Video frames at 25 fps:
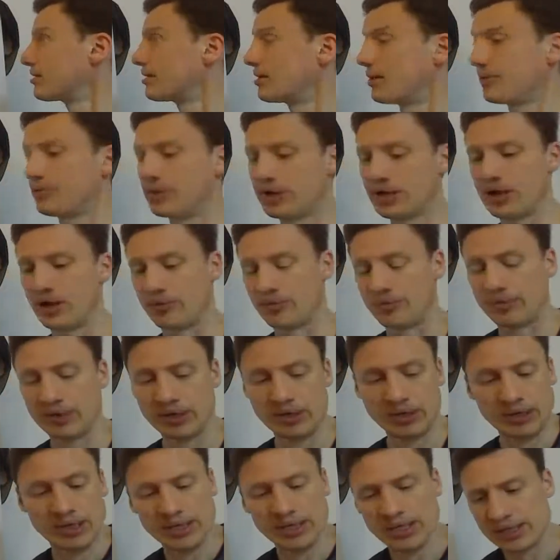There we go.
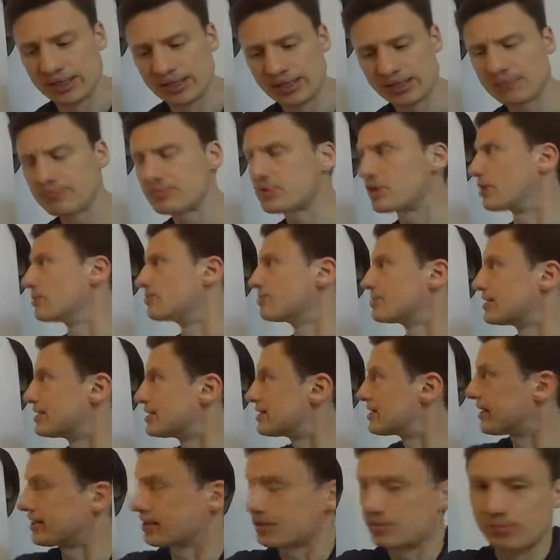Sometimes in
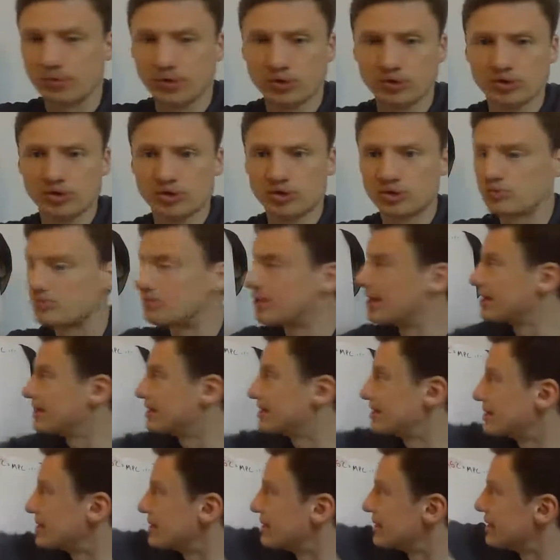textbooks, you may
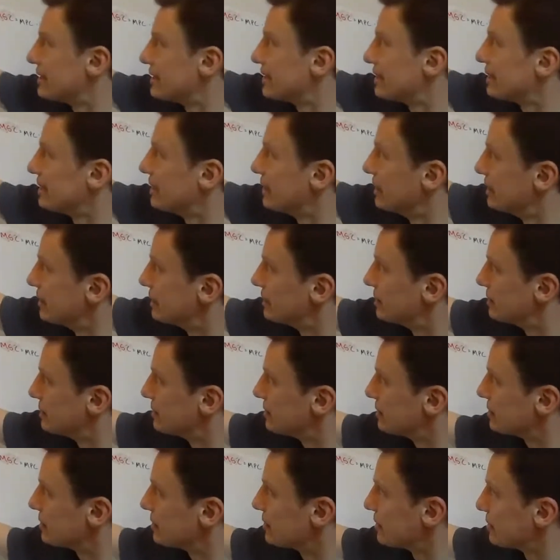see
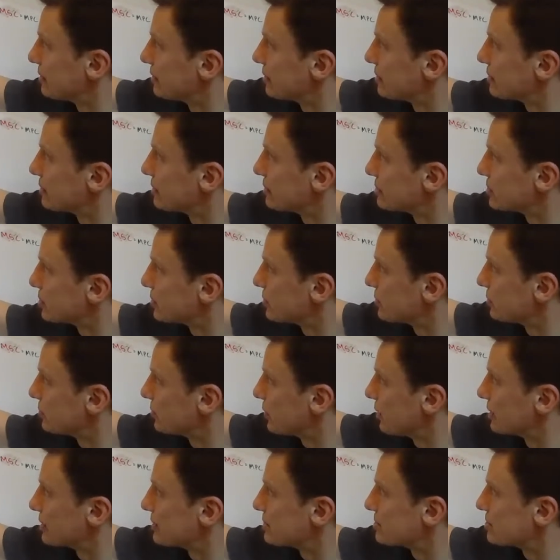the two
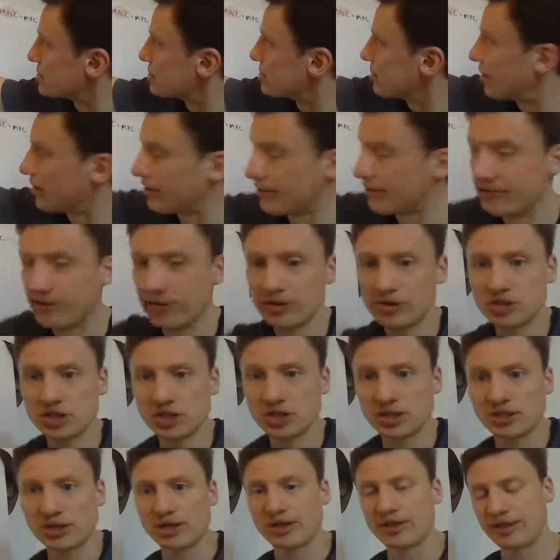lines
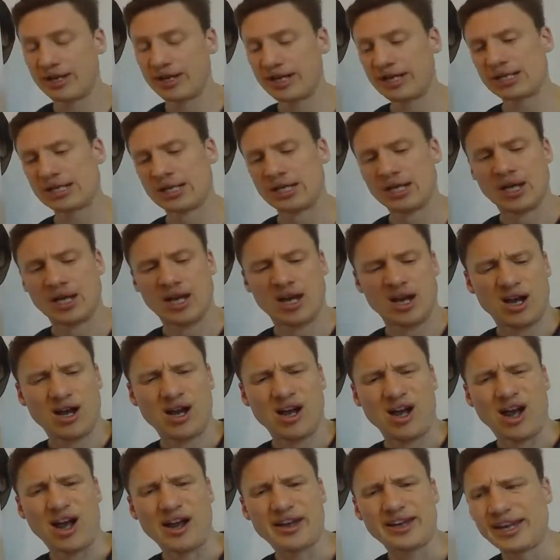diverging like that.
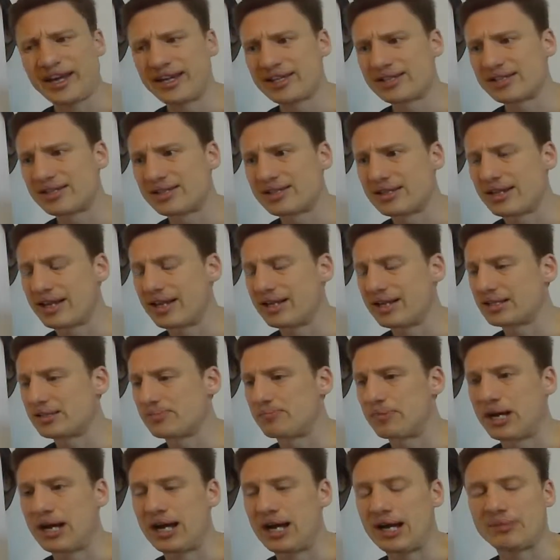I guess that's
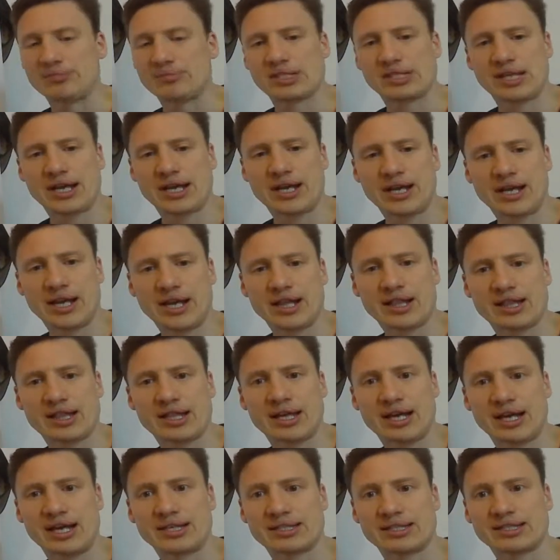perhaps saying
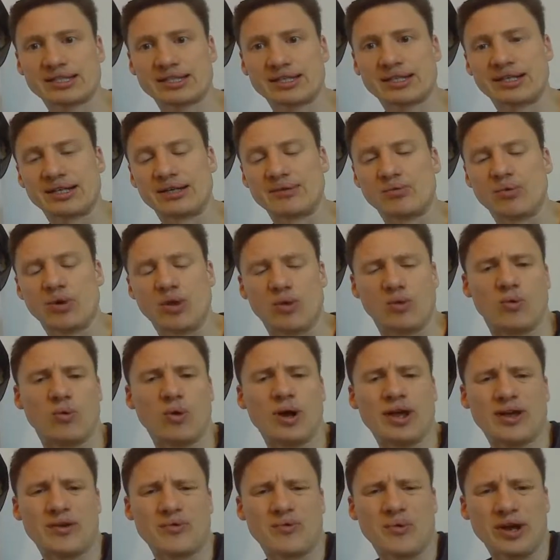that, the
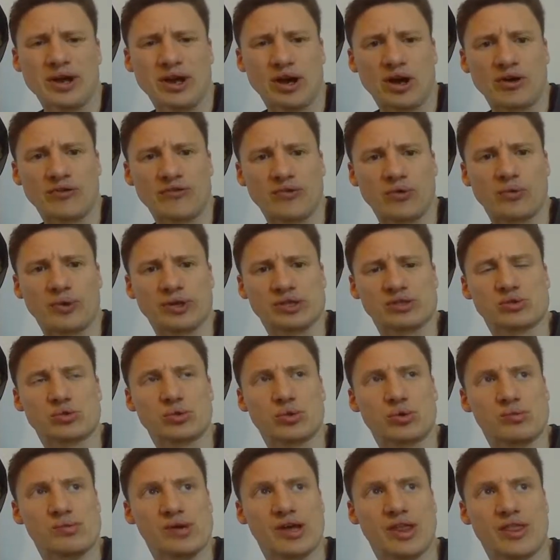way I've always
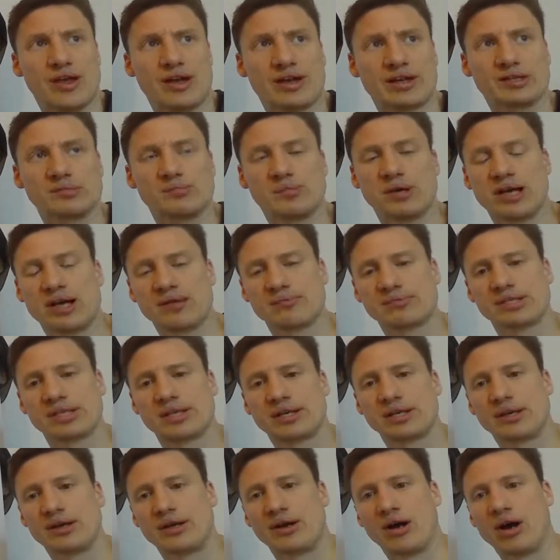thought about that is perhaps
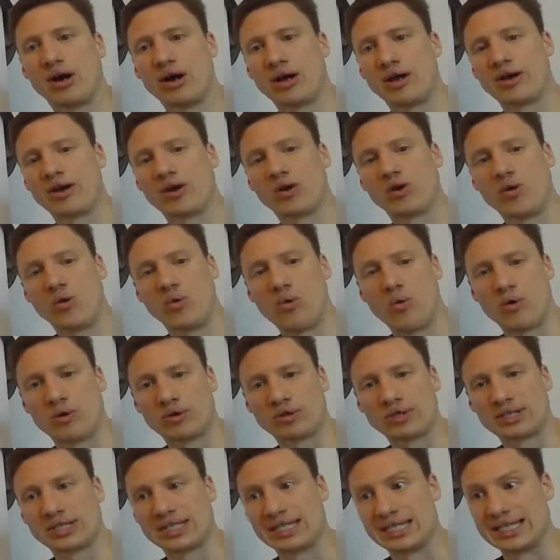saying in higher
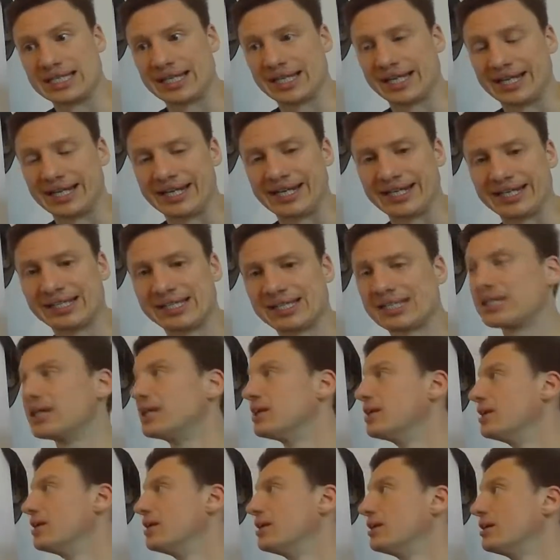quantities,